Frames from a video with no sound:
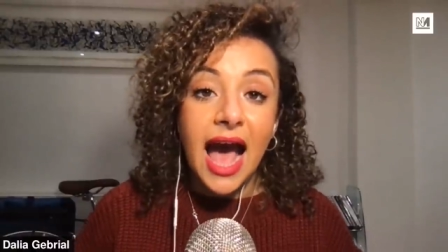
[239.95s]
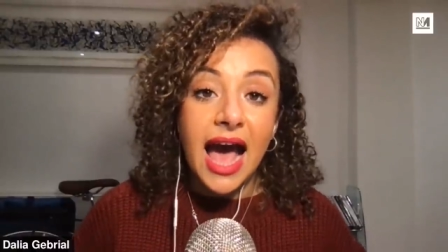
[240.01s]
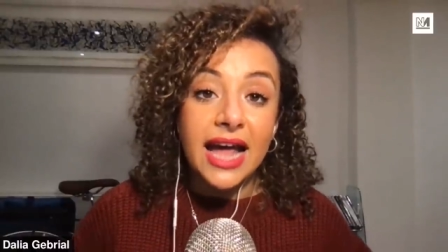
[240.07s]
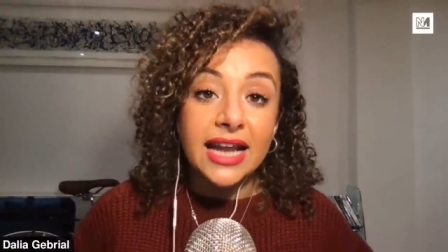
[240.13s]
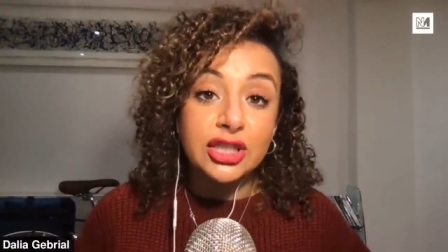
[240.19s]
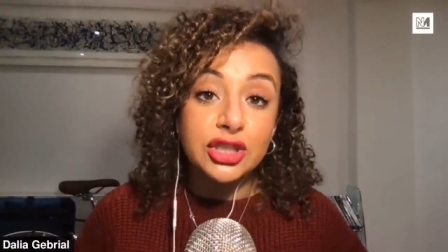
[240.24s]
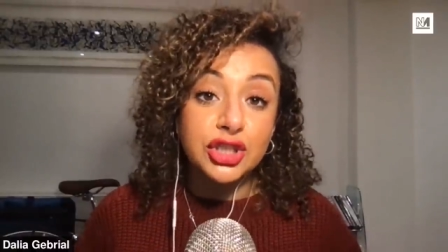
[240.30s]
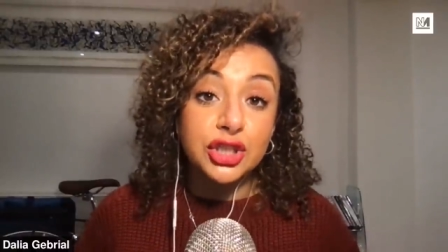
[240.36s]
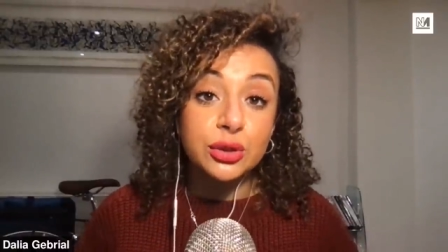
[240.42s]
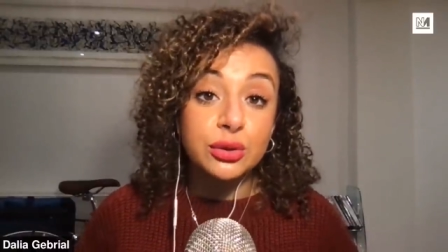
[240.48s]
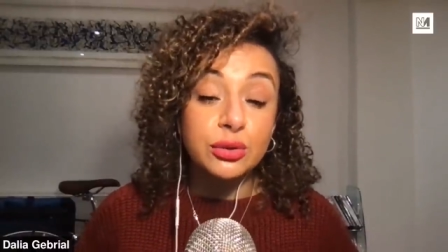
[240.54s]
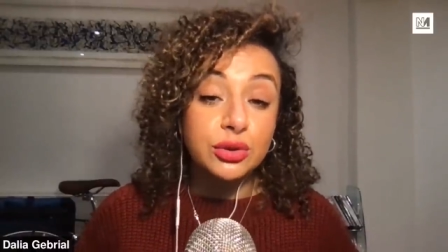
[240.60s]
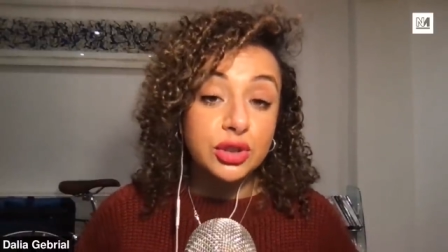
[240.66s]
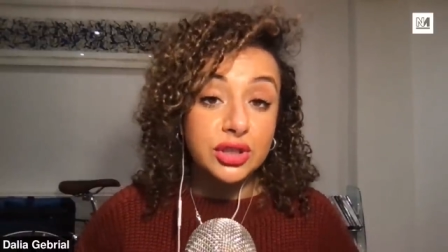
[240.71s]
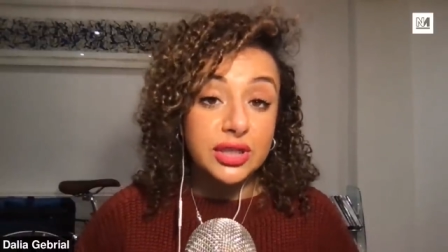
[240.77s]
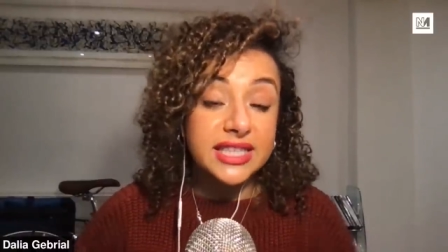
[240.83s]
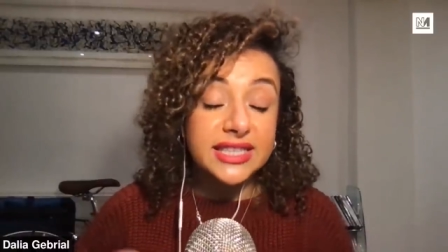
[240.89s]
and
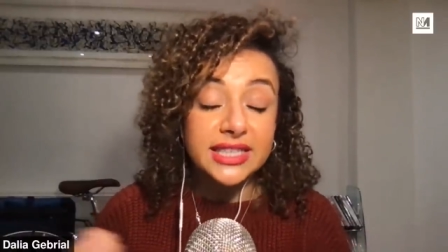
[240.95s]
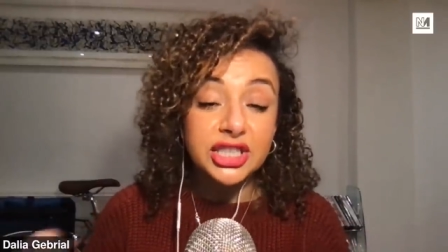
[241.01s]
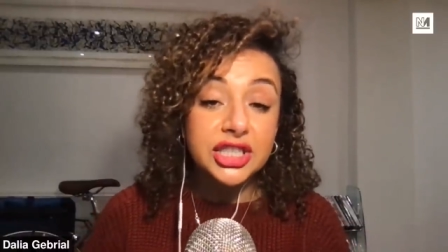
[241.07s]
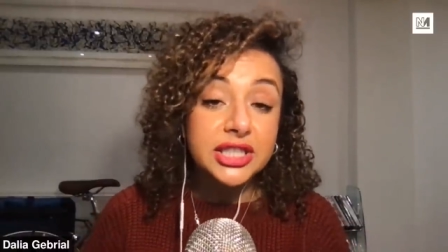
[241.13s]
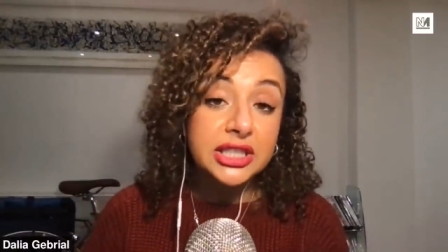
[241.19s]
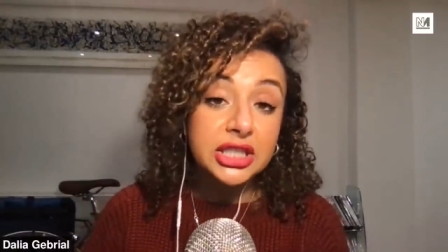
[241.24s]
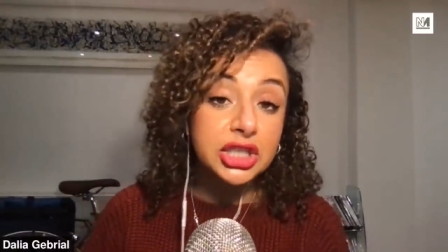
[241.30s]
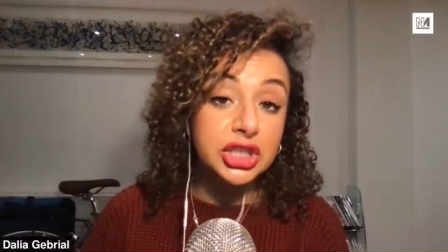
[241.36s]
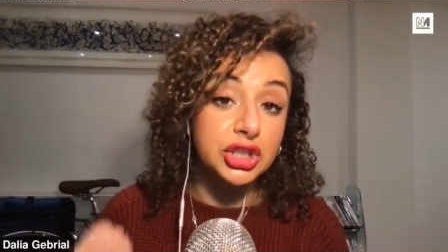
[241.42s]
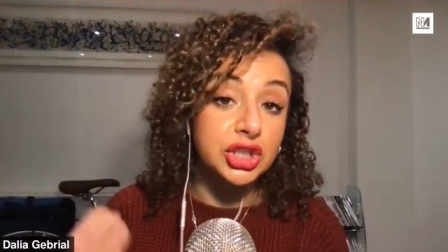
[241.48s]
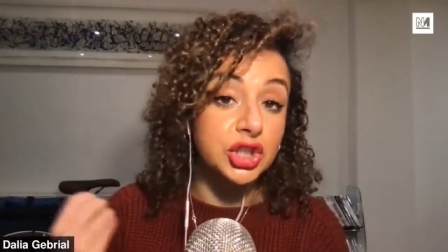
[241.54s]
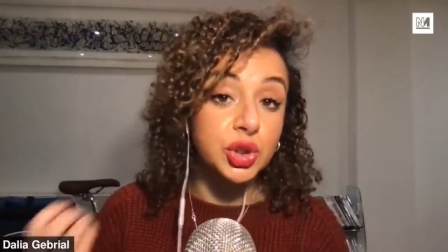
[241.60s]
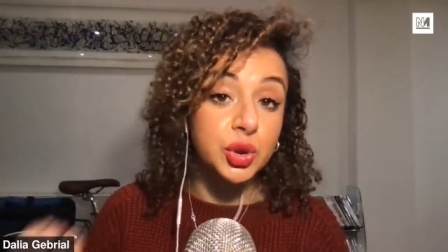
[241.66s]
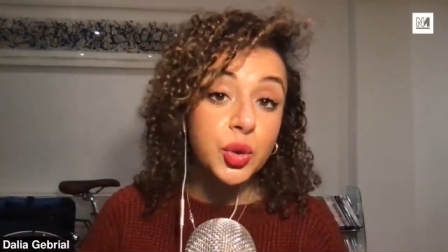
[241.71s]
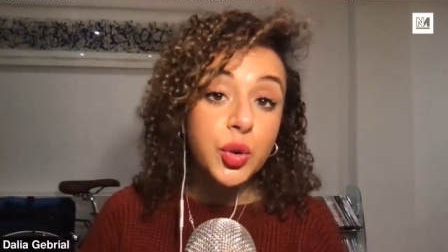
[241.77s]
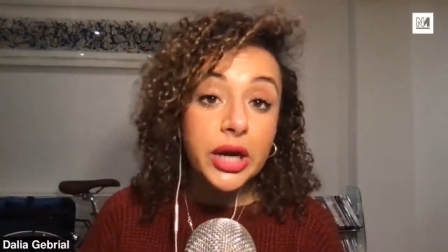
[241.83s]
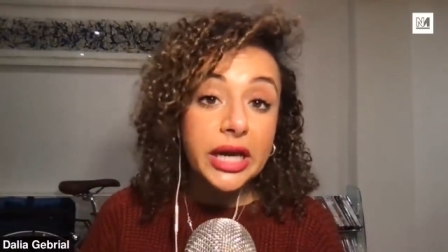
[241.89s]
to essentially
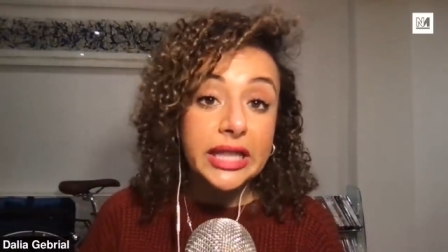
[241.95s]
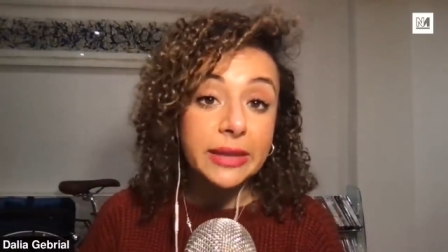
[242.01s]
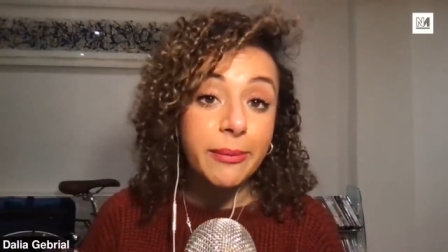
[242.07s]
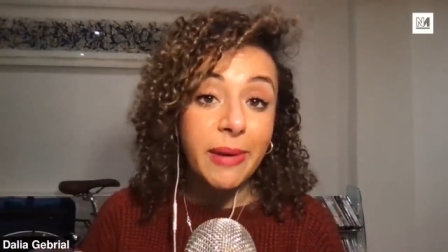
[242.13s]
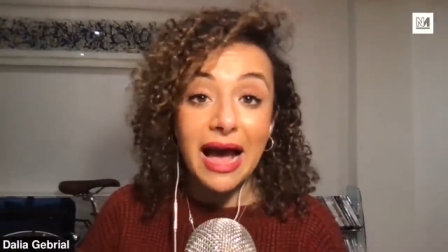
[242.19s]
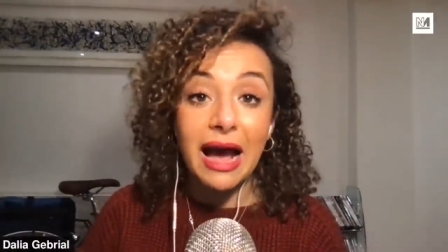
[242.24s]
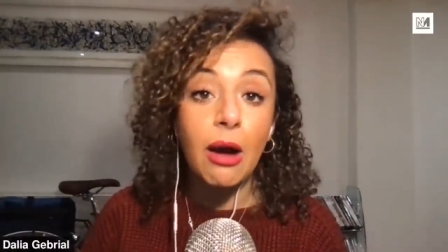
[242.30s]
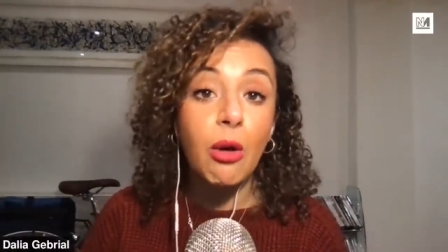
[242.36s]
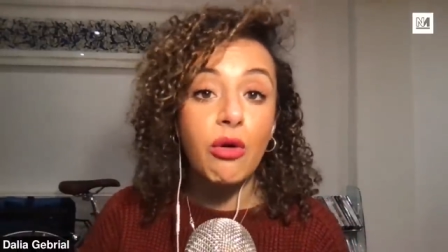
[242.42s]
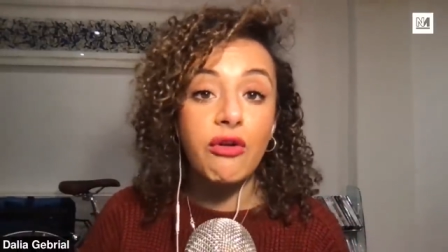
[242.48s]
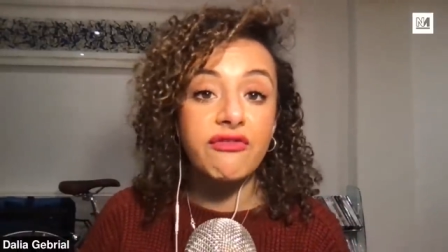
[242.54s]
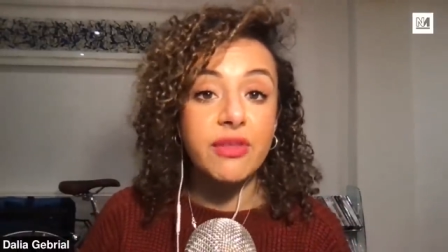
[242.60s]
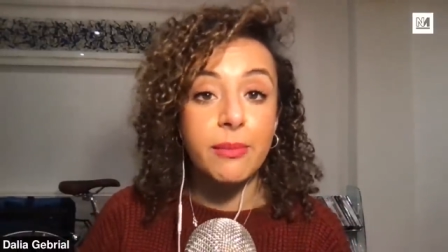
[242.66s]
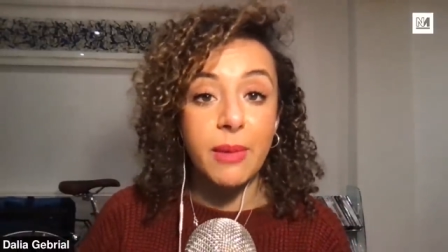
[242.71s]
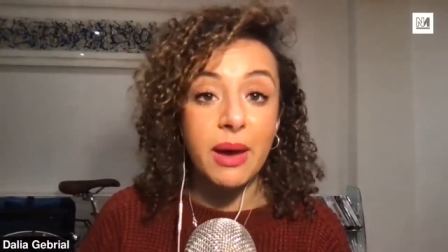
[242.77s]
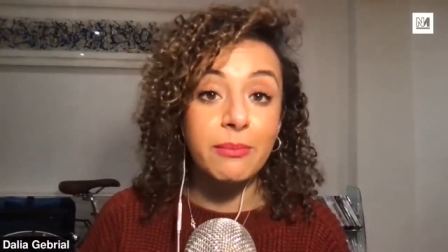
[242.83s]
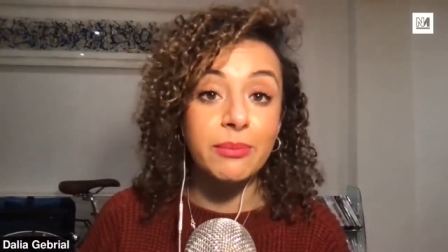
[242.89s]
destroy the power
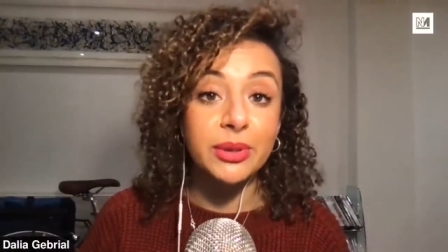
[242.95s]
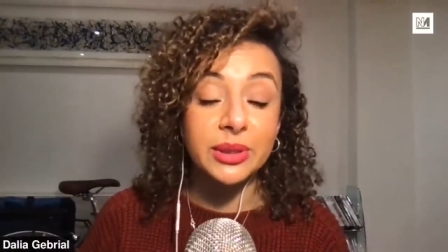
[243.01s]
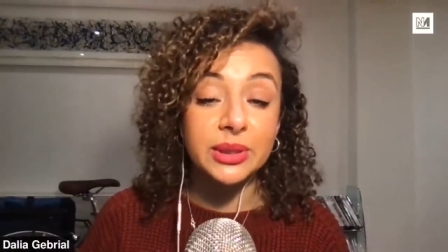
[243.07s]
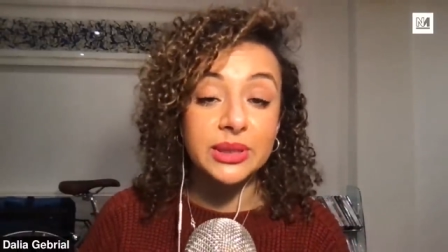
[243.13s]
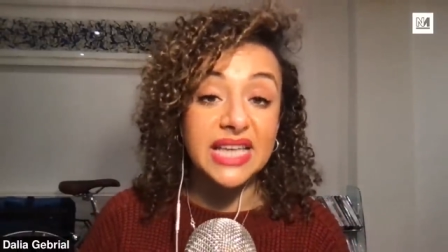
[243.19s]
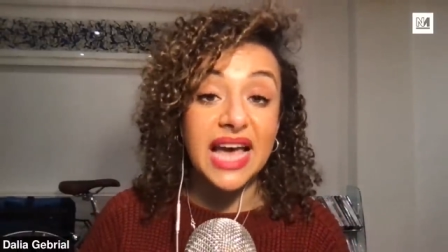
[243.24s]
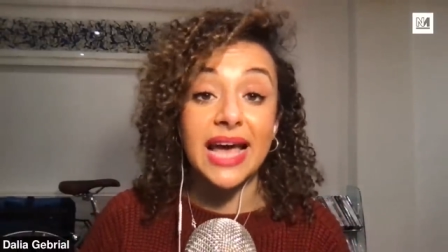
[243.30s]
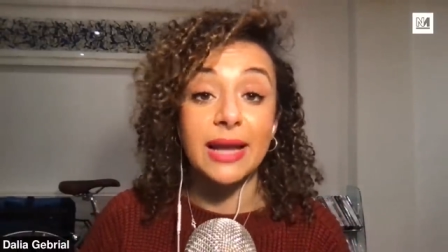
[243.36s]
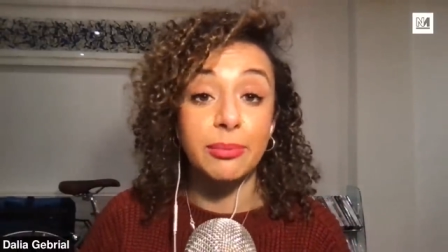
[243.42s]
of the members